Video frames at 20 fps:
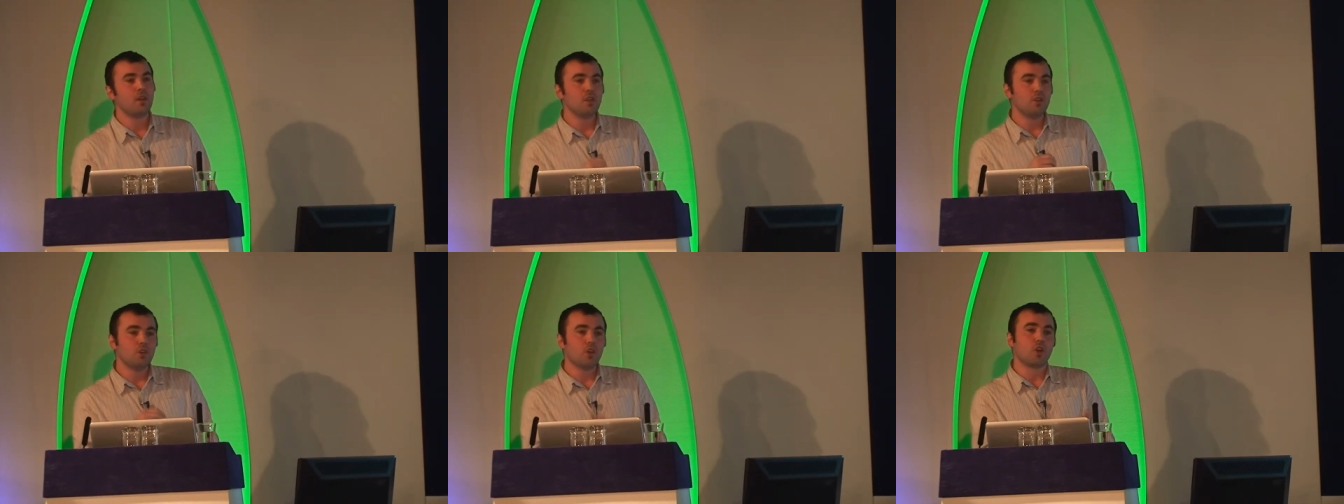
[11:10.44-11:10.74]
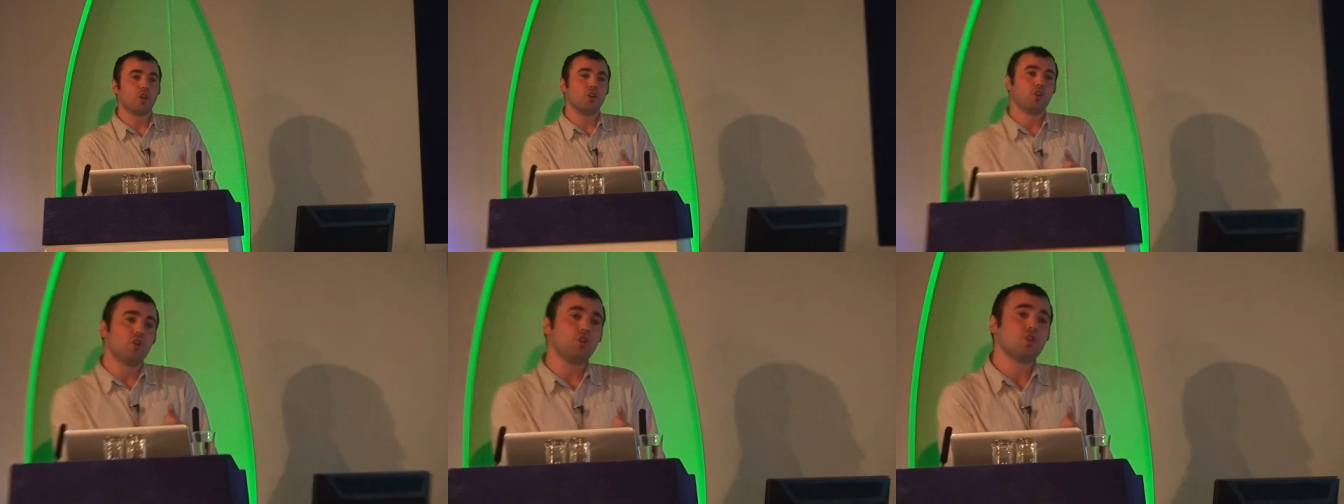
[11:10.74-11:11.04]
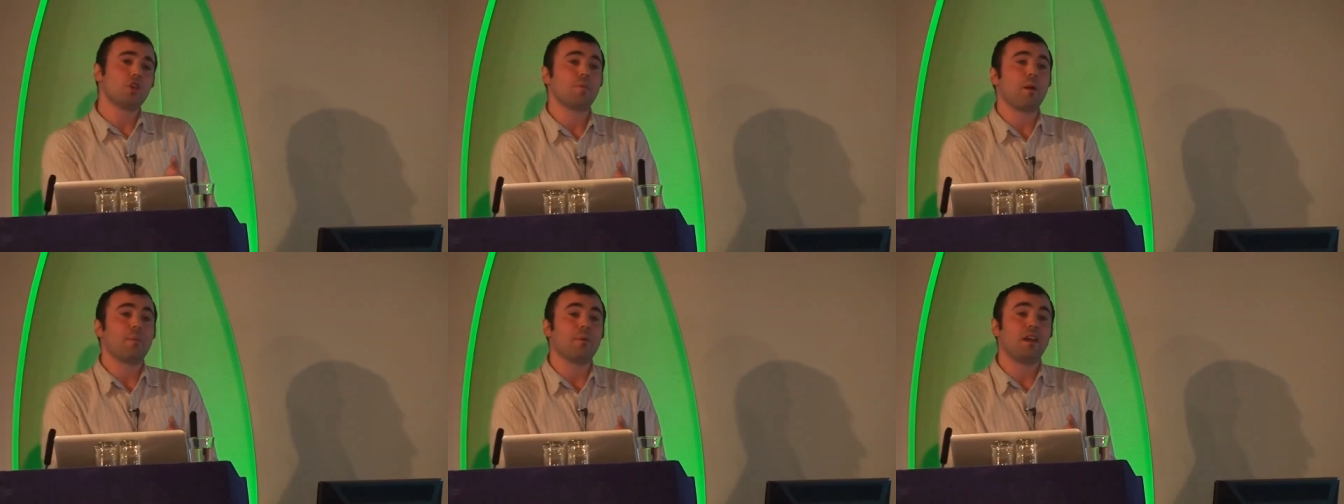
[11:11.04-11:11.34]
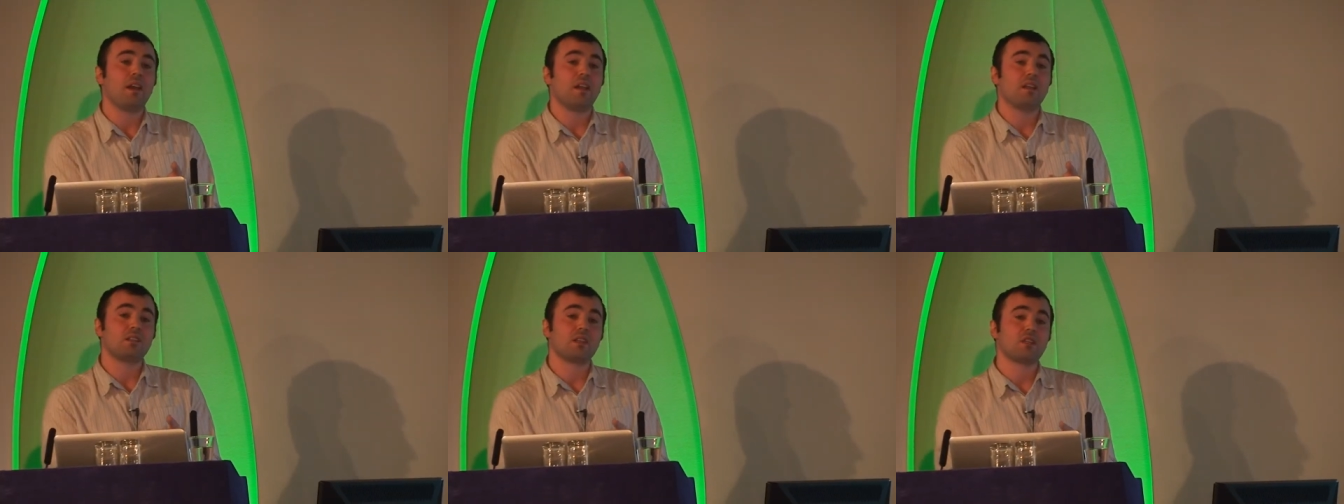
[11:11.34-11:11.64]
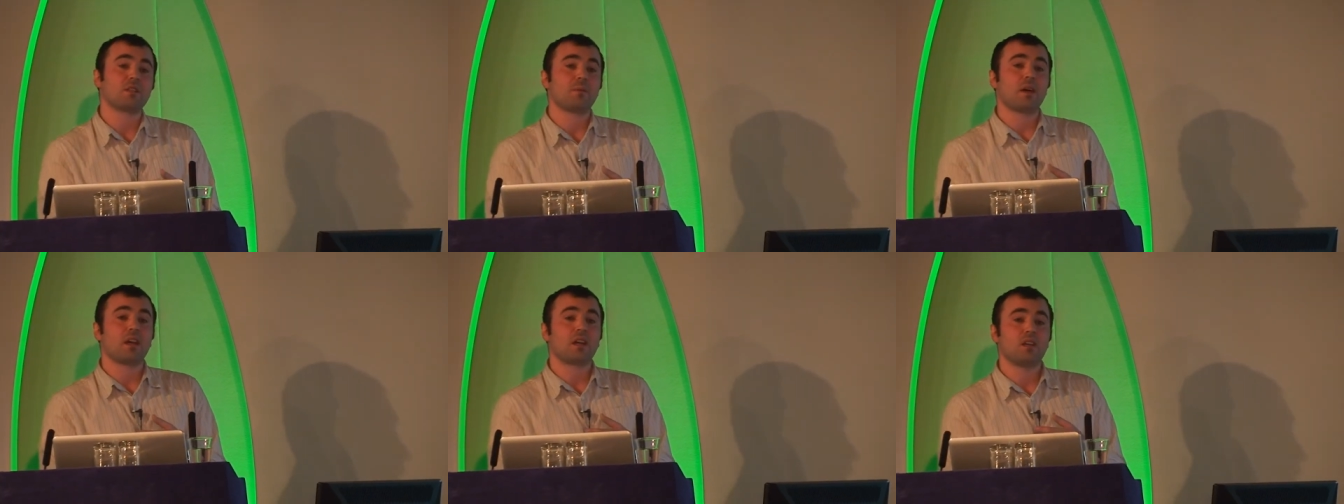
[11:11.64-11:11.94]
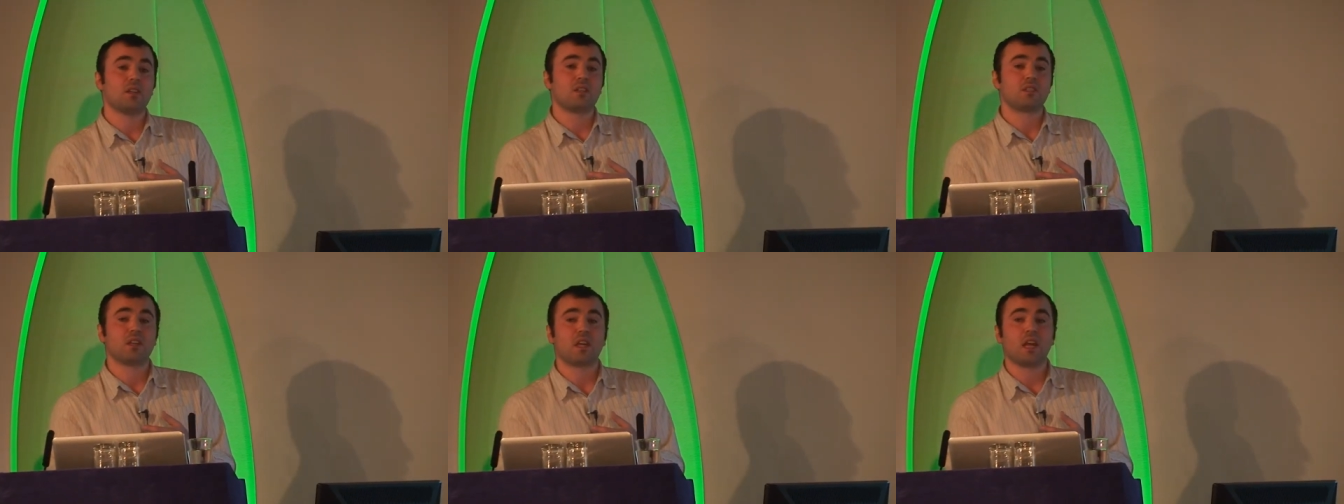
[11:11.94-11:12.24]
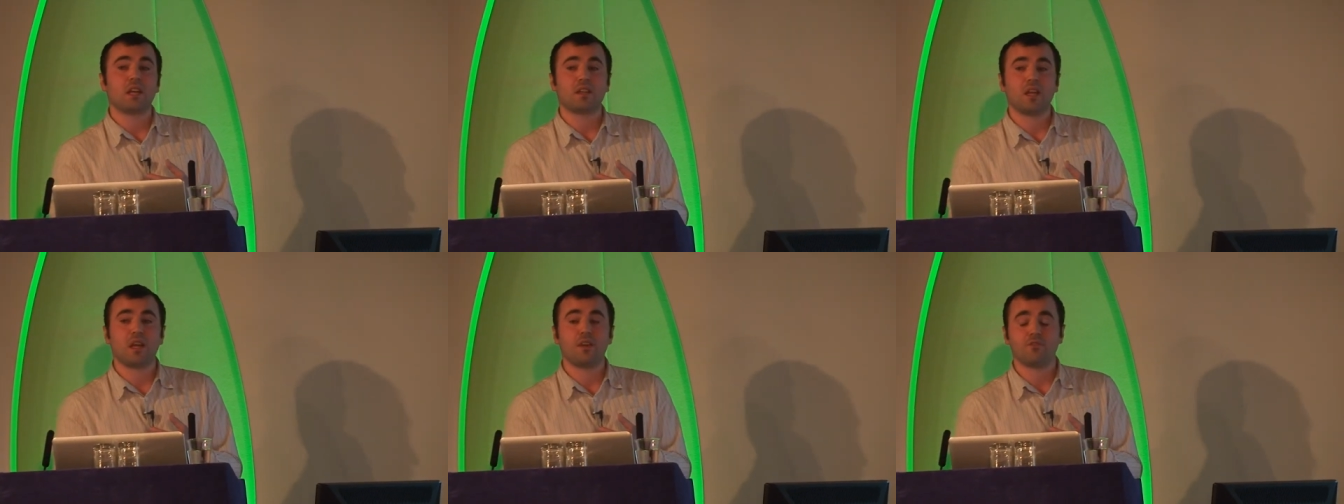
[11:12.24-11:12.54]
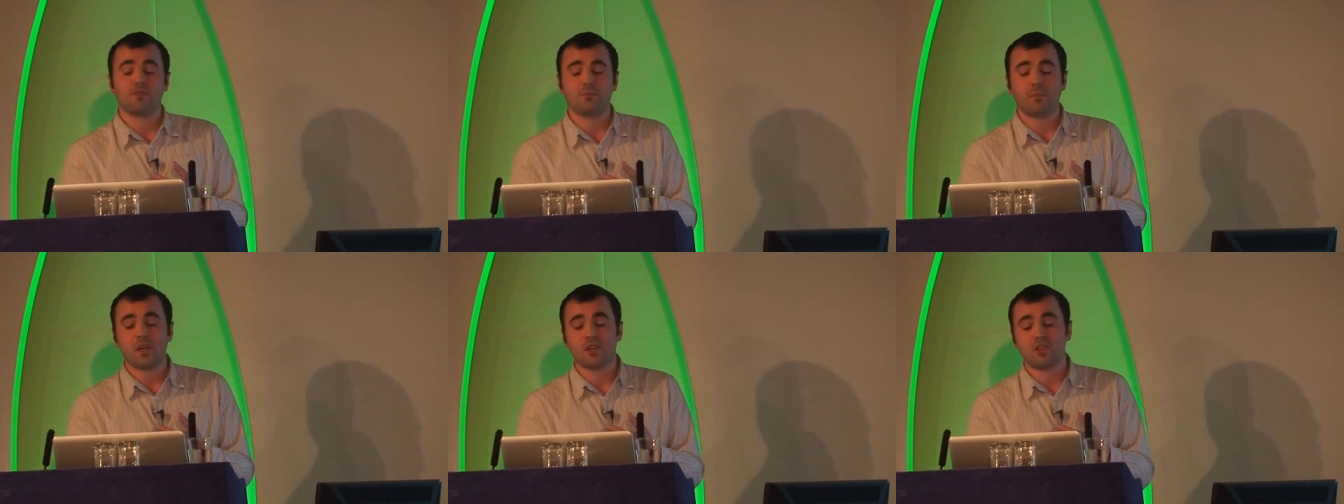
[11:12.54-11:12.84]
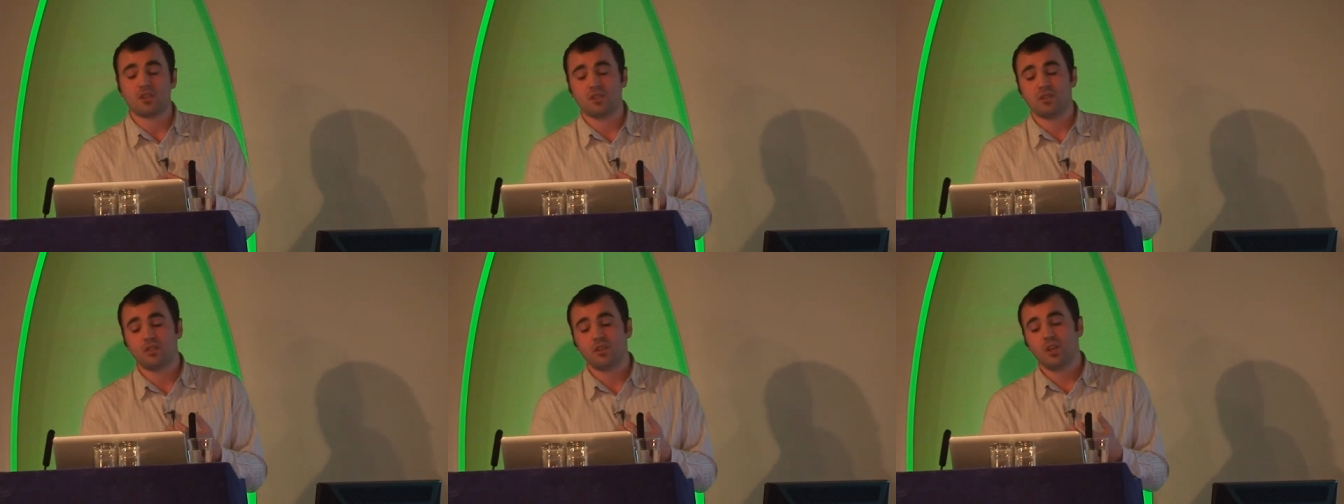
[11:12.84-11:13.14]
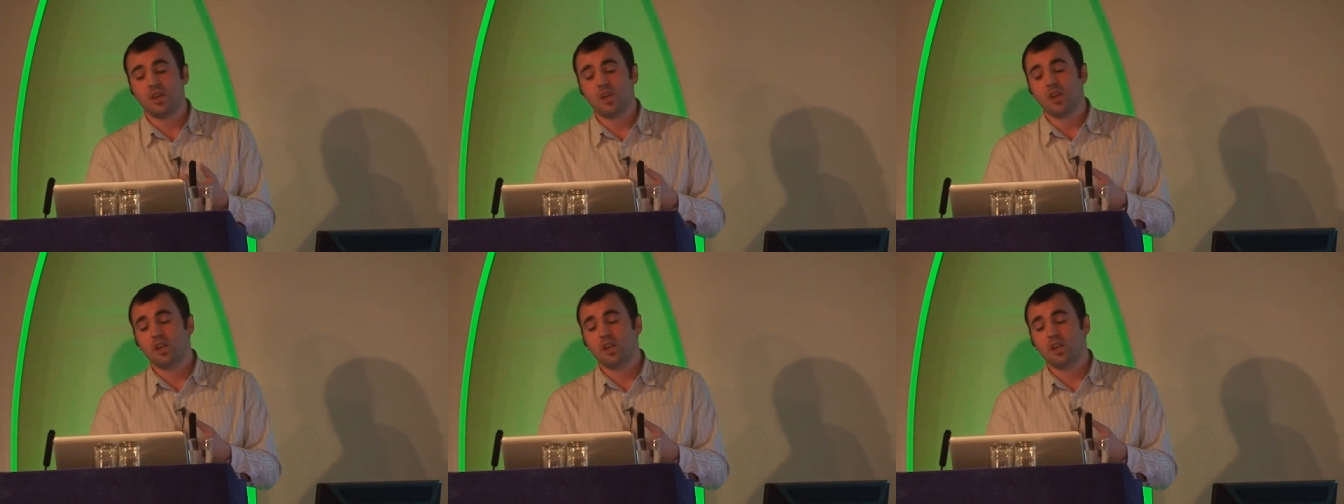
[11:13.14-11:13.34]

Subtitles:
You can use your web analytics package to get that information.